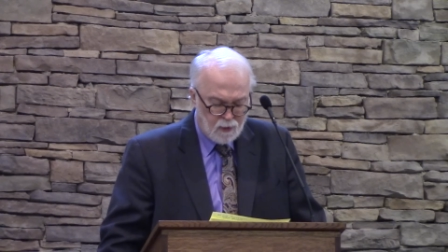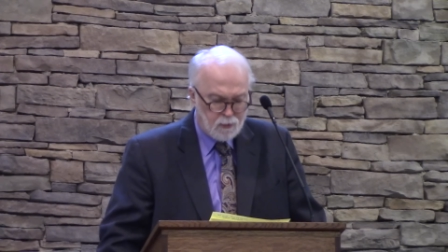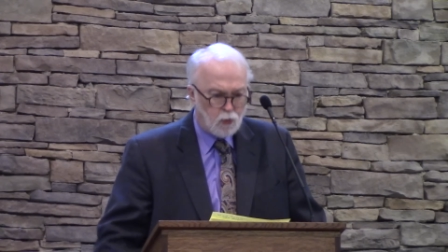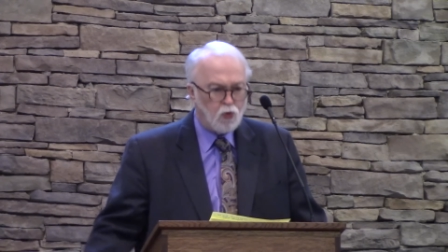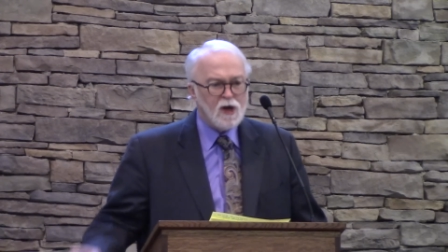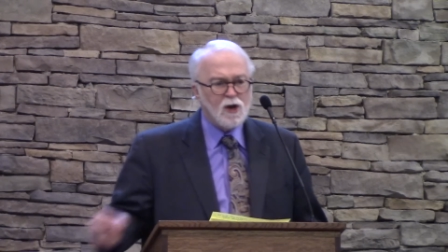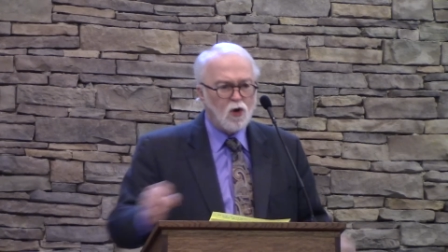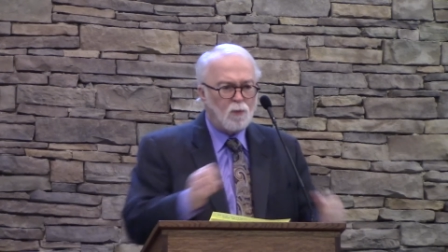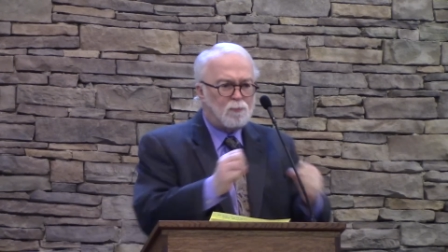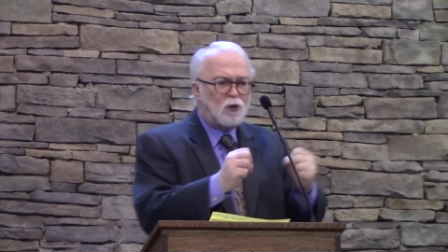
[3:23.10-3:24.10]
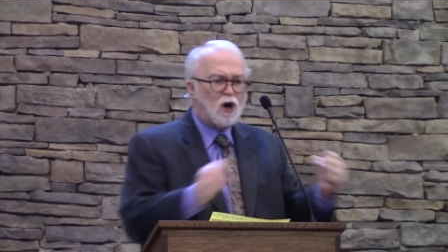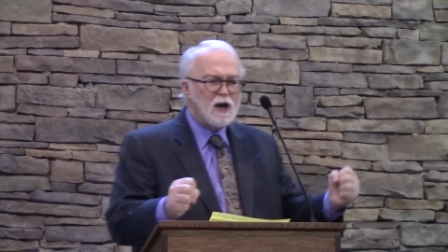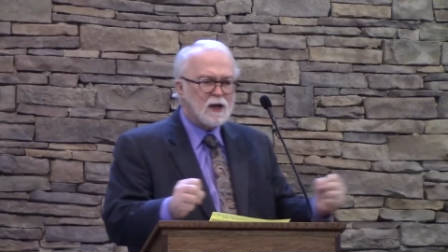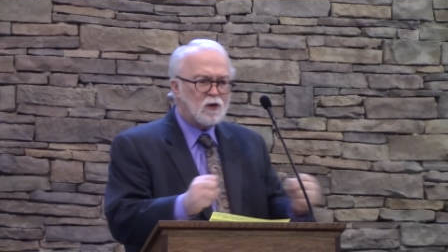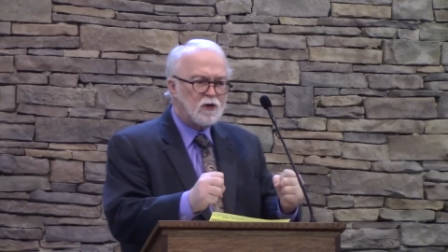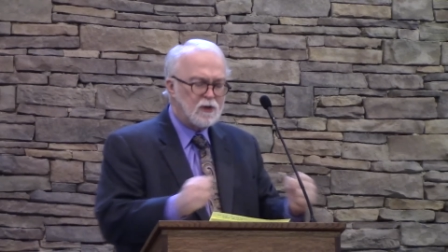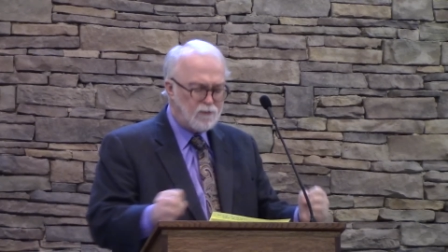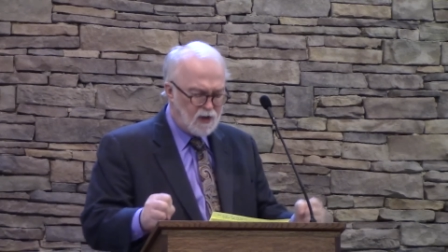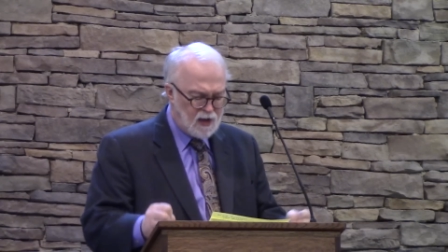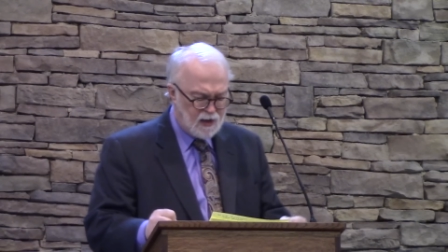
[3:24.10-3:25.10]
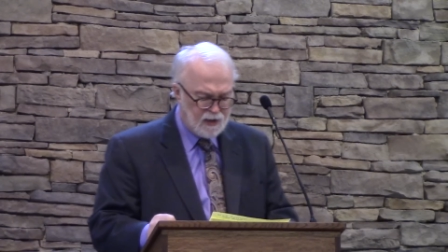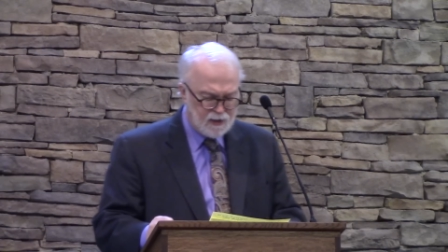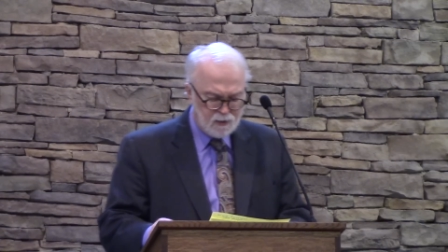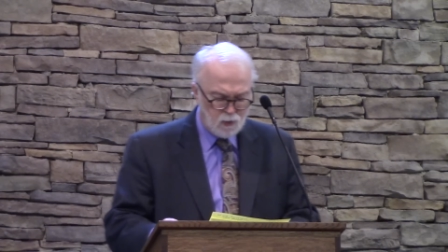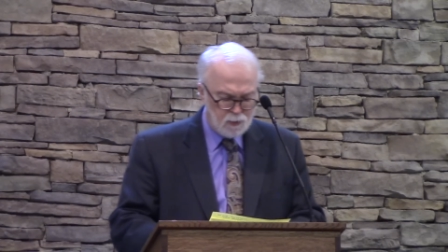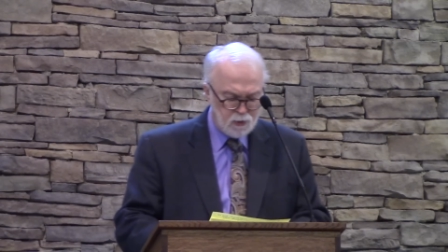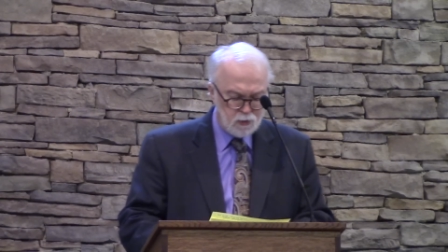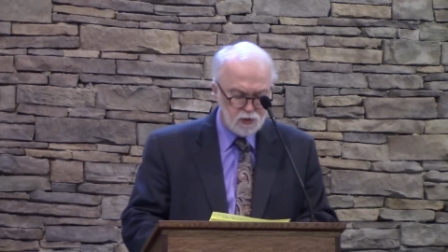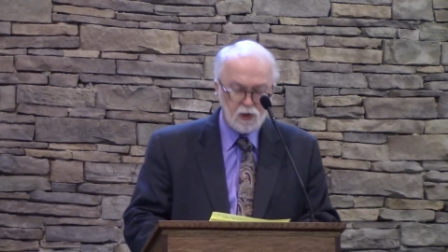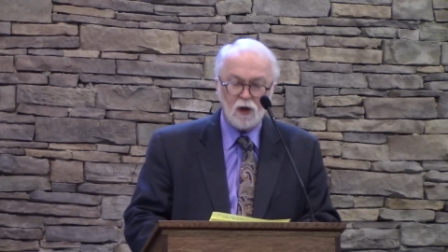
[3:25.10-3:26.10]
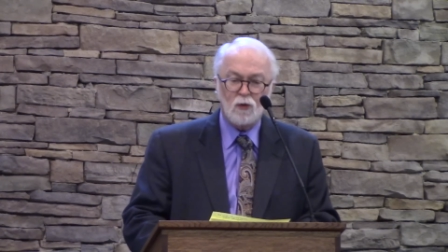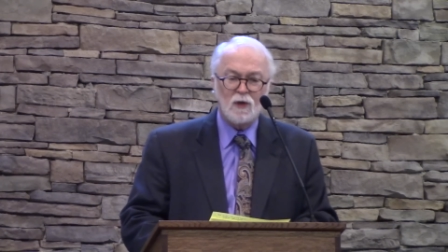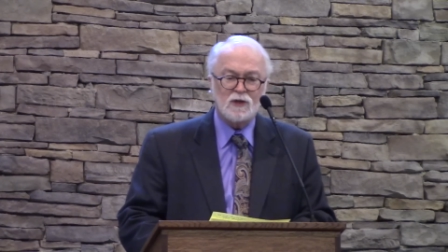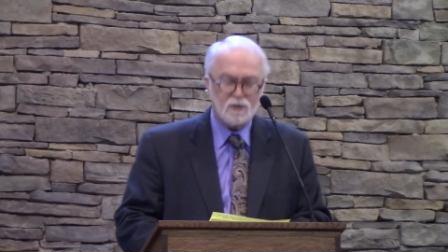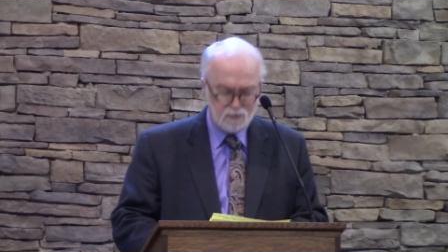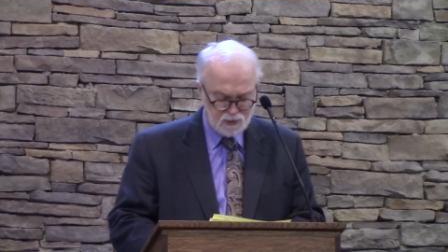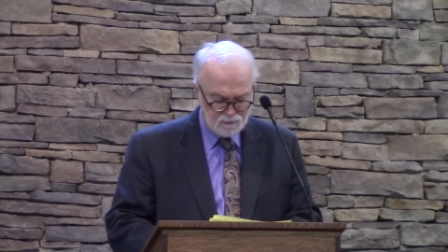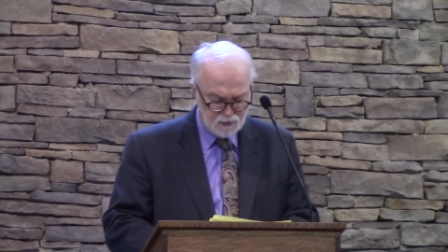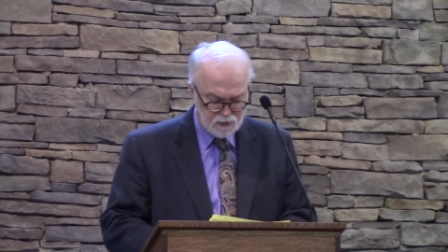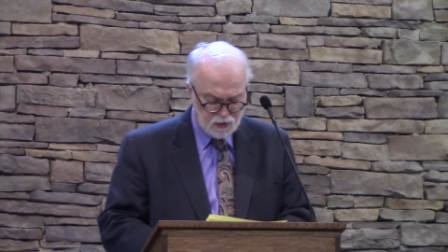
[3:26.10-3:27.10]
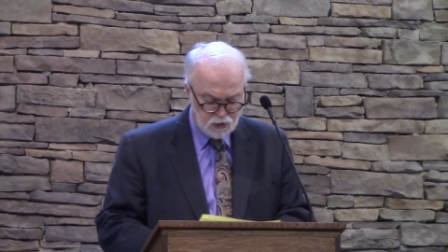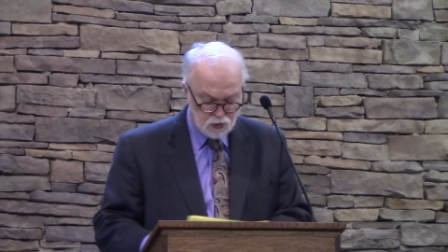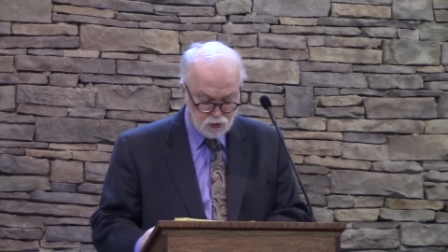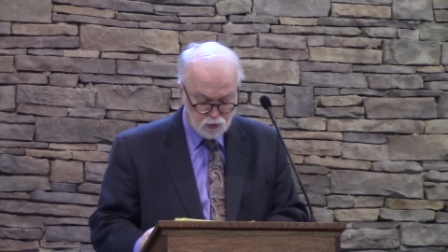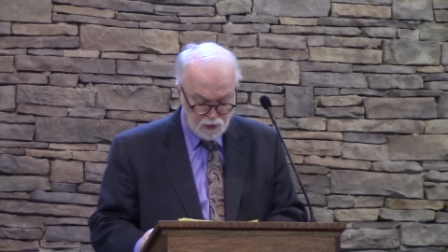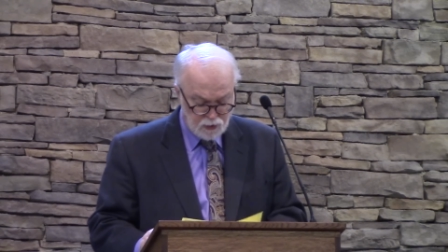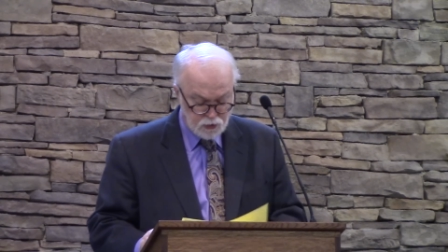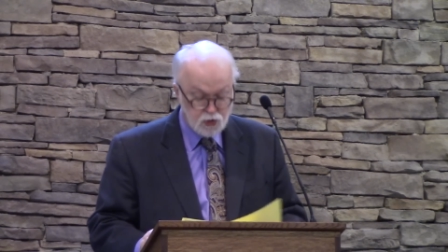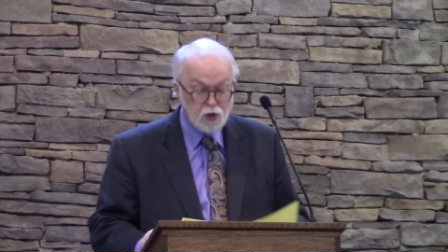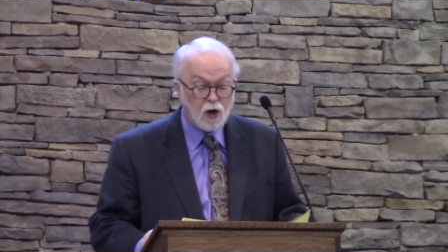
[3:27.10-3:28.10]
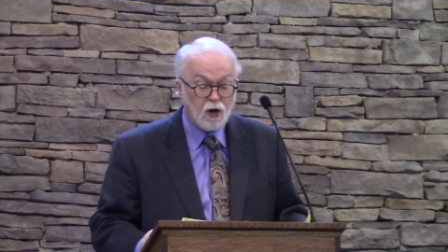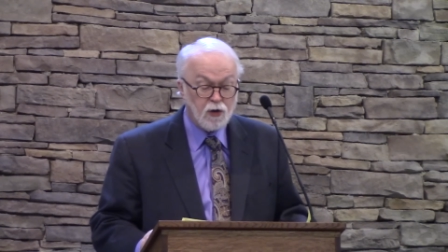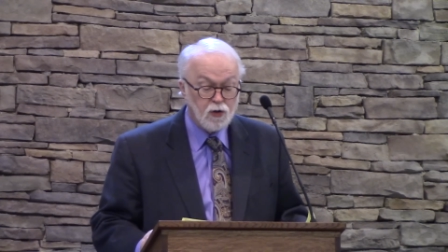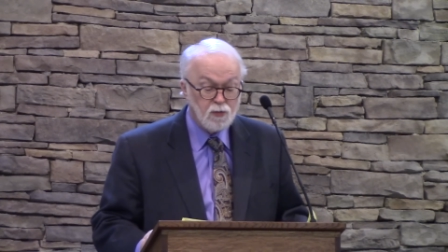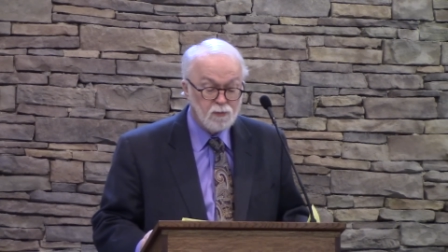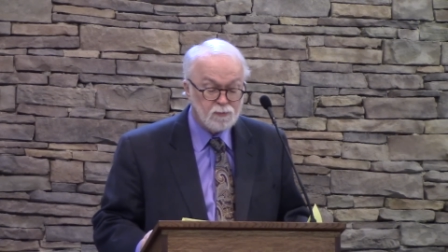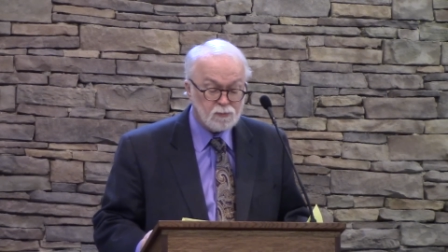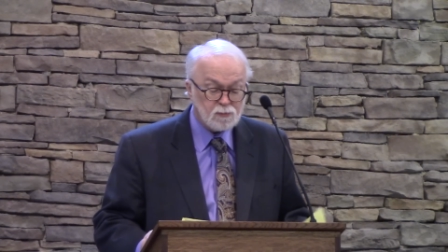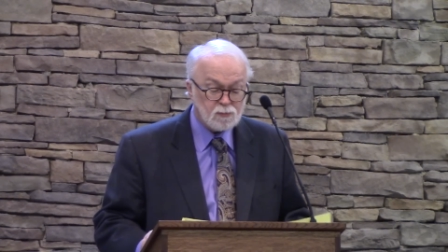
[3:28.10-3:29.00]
The real break or divide in what we used to call Western civilization, Troeltsch argued,